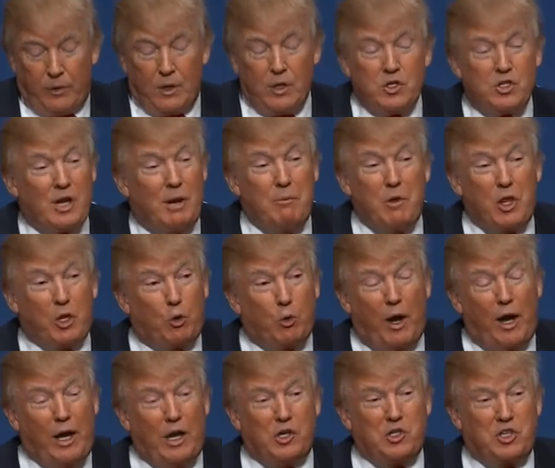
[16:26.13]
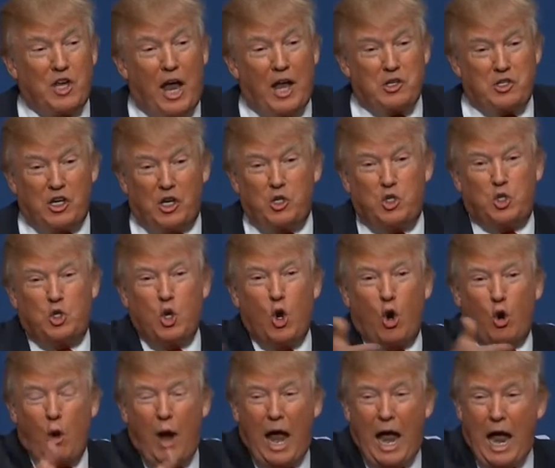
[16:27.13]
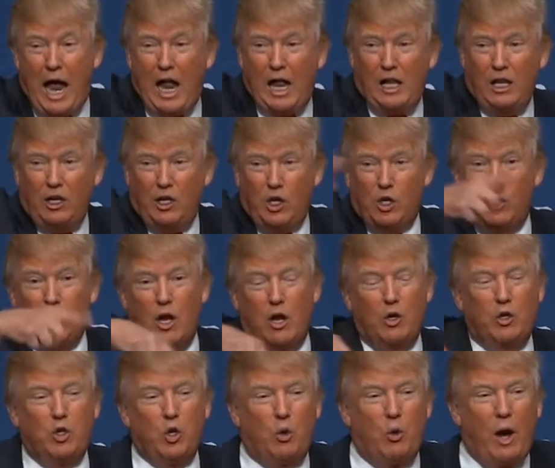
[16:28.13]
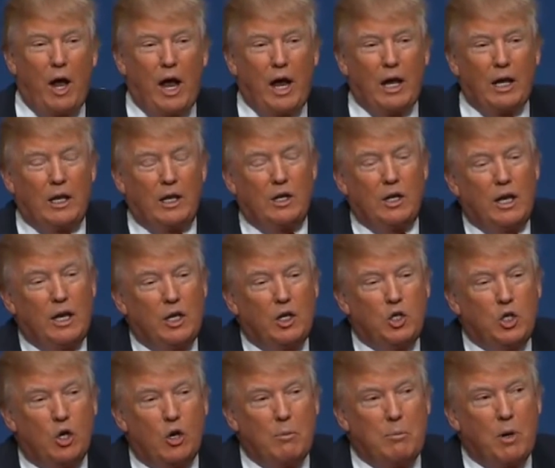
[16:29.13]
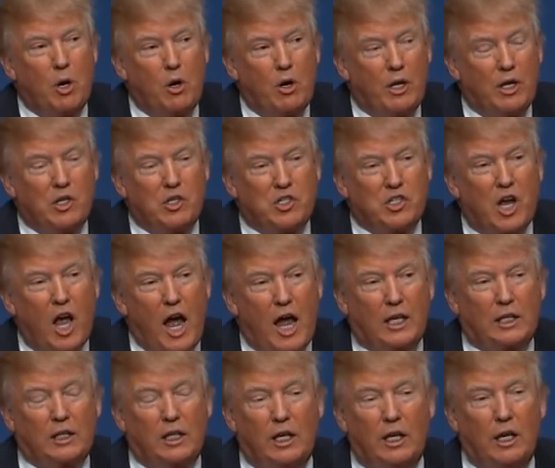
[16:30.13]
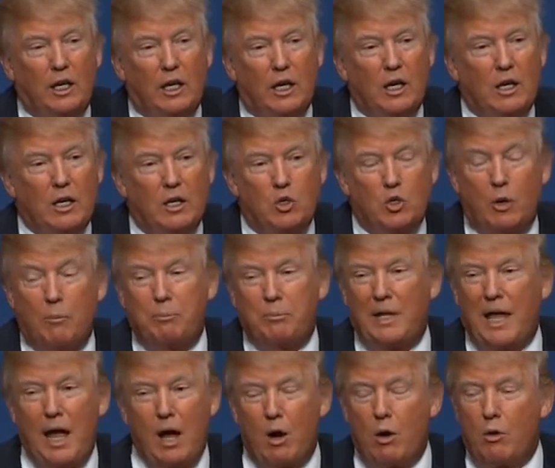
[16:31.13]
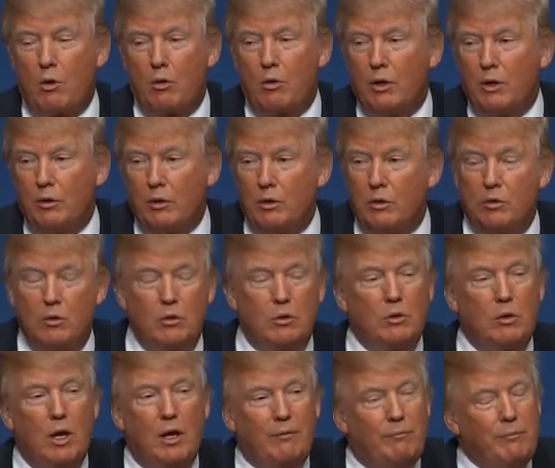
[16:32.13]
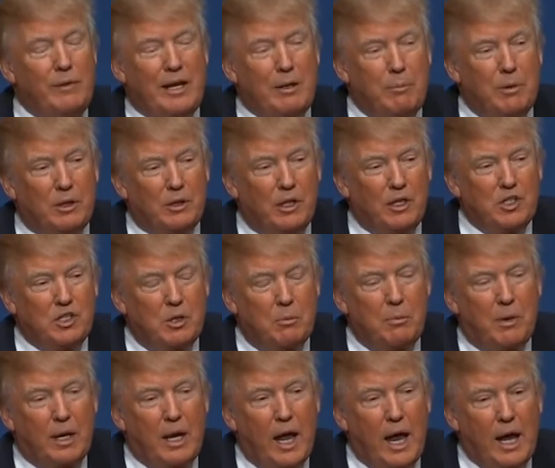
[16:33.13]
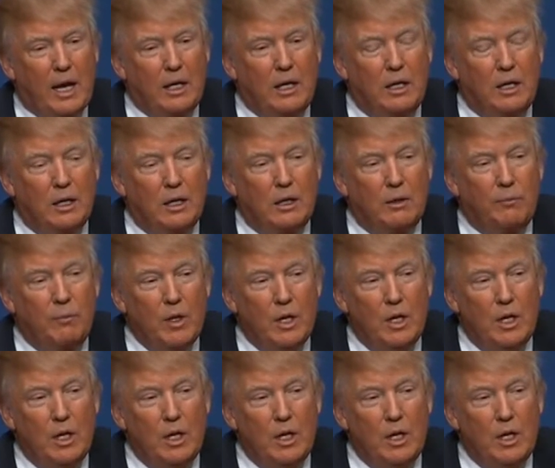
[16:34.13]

Some of the greatest assets, Doral, Doral, and Turnberry in Scotland, and Trump Tower, and many buildings in Manhattan.